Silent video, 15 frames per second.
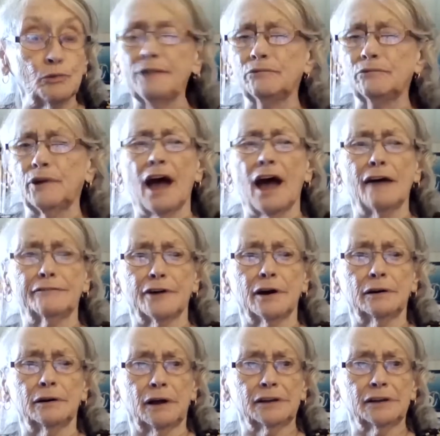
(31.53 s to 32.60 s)
We have
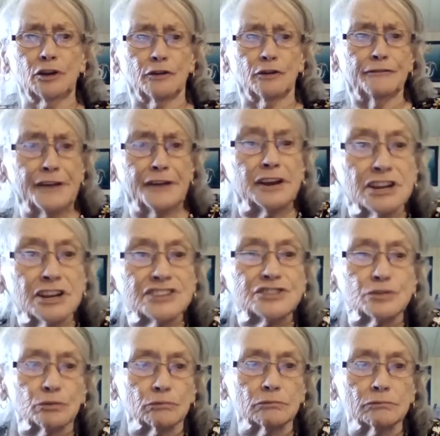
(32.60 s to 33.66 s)
a little fitness
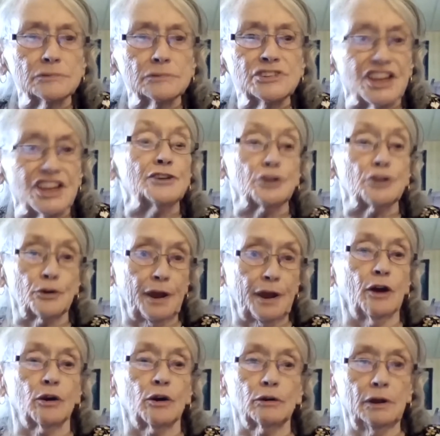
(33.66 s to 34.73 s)
center
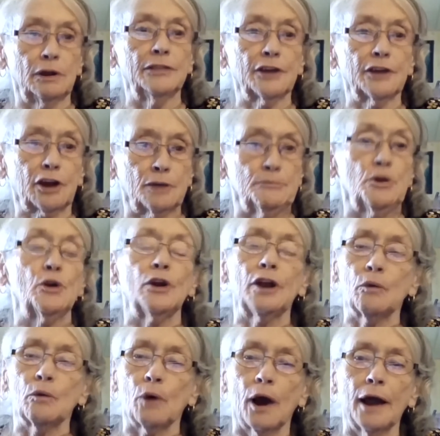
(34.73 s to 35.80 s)
here in the community
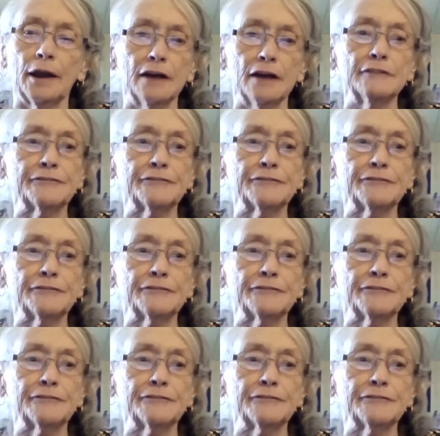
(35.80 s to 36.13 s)
where I live,